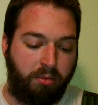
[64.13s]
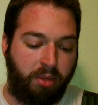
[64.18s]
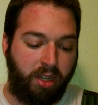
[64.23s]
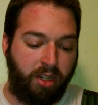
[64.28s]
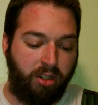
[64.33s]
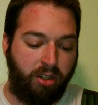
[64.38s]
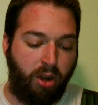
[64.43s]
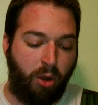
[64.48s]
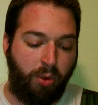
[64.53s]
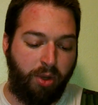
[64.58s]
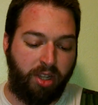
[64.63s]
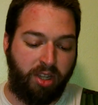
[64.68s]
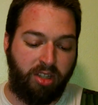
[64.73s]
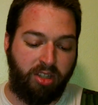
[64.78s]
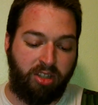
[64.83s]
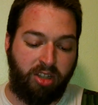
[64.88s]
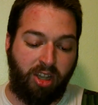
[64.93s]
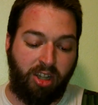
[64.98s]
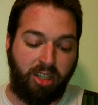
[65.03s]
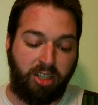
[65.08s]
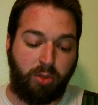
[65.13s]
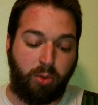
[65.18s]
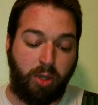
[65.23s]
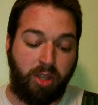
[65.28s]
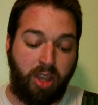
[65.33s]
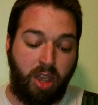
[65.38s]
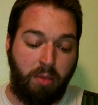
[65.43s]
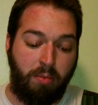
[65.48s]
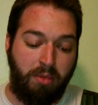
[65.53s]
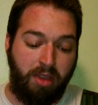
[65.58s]
"but no one can tell us
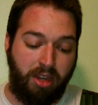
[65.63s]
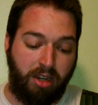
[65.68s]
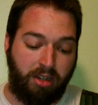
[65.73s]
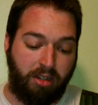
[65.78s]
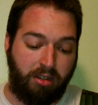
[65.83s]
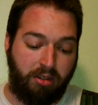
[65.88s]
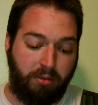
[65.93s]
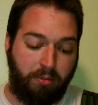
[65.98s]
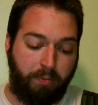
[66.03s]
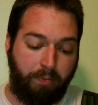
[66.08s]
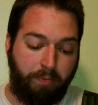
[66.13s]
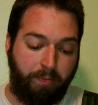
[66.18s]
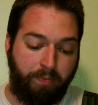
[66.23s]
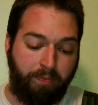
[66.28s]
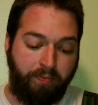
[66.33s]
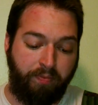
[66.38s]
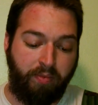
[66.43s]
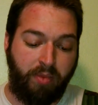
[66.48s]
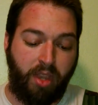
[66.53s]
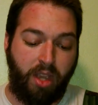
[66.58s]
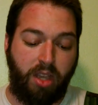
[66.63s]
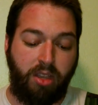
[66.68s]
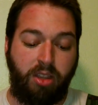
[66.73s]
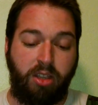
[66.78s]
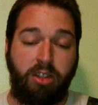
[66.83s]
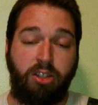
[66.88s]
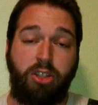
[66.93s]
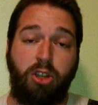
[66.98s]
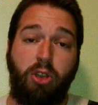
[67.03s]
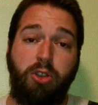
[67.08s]
what they mean."
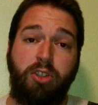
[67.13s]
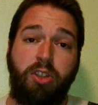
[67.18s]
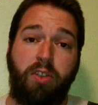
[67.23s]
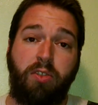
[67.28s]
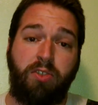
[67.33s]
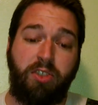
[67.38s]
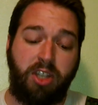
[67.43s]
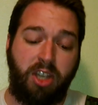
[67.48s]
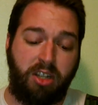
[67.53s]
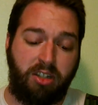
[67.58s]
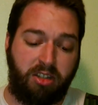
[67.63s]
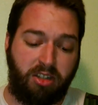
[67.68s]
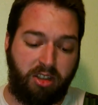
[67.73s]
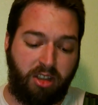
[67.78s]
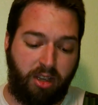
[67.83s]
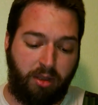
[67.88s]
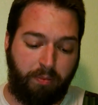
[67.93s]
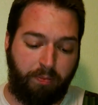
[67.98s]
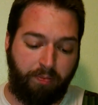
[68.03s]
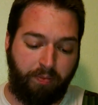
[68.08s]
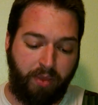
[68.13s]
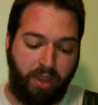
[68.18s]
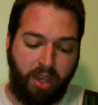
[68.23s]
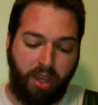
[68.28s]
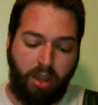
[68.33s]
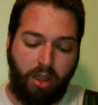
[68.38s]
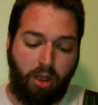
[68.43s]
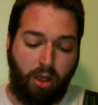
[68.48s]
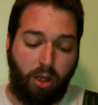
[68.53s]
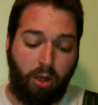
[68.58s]
Then Joseph said to them,
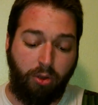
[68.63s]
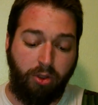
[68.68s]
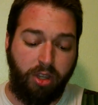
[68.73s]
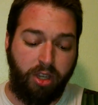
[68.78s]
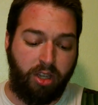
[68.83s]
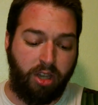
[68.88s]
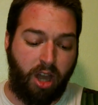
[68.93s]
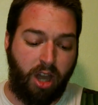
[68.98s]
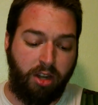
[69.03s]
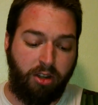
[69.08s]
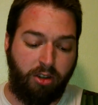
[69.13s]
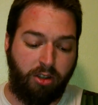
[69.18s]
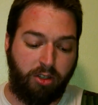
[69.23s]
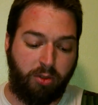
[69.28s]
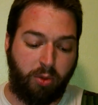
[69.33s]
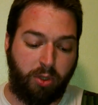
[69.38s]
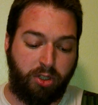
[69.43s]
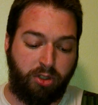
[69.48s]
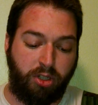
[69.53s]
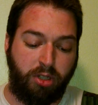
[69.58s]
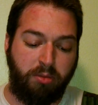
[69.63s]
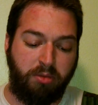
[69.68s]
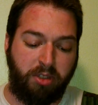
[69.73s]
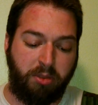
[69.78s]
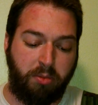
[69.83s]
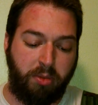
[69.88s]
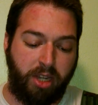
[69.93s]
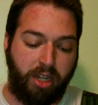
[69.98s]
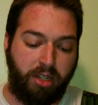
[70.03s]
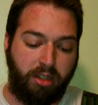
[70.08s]
"Only God knows what
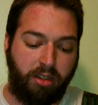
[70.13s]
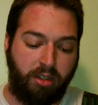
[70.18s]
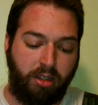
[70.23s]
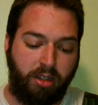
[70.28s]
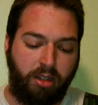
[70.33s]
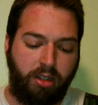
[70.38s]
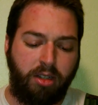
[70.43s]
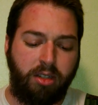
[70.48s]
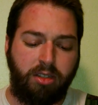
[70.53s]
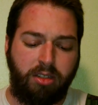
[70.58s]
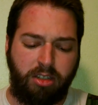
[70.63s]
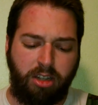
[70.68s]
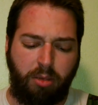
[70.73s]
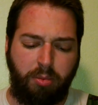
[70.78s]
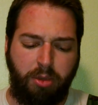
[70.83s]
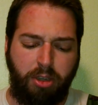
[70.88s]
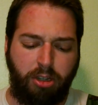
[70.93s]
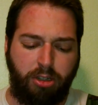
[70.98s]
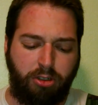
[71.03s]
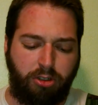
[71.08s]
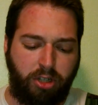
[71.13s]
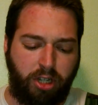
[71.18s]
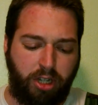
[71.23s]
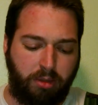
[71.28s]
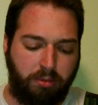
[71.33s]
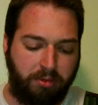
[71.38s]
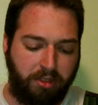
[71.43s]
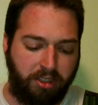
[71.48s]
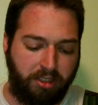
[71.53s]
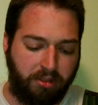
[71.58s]
dreams mean. Tell me your
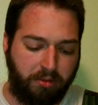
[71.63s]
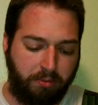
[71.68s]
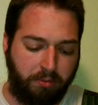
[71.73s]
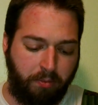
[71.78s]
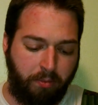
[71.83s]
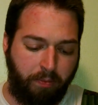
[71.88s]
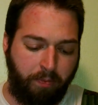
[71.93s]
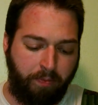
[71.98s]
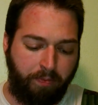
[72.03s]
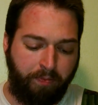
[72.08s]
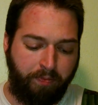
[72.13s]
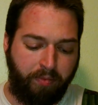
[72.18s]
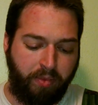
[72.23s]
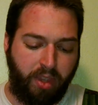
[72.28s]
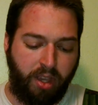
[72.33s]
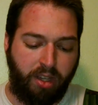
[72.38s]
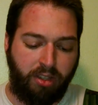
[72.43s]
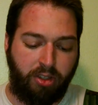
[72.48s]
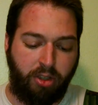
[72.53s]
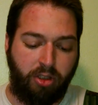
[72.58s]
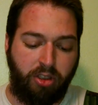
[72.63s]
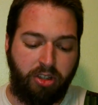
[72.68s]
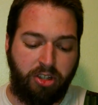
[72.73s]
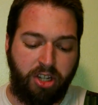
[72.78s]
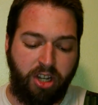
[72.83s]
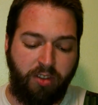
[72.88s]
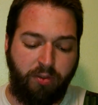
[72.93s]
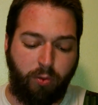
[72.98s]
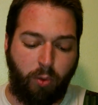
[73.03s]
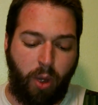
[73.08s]
dreams." So the
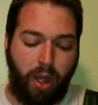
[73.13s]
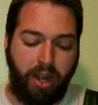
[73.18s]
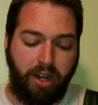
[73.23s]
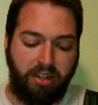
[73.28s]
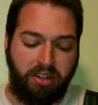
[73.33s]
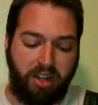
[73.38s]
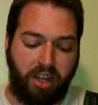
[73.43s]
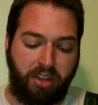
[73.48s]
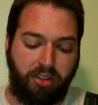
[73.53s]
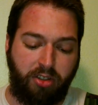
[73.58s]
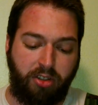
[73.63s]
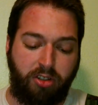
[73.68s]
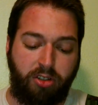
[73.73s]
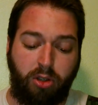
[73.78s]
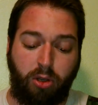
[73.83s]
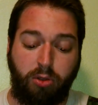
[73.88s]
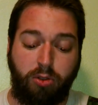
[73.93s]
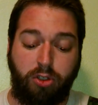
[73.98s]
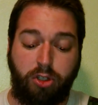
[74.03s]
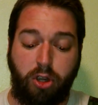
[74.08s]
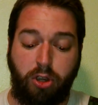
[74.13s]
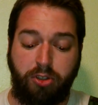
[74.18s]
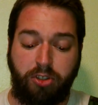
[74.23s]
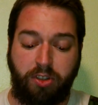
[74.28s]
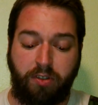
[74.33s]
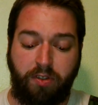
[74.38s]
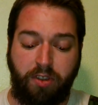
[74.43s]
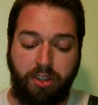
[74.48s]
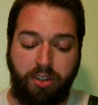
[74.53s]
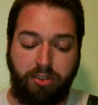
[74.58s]
chief wine taster told
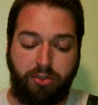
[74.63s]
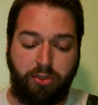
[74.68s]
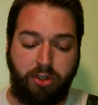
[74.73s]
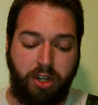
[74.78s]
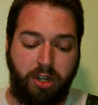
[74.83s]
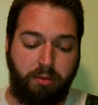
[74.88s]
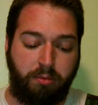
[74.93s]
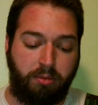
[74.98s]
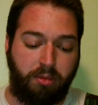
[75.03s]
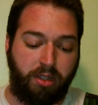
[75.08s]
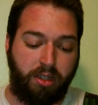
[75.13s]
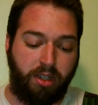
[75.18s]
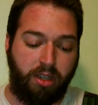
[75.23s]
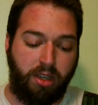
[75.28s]
Joseph his dream.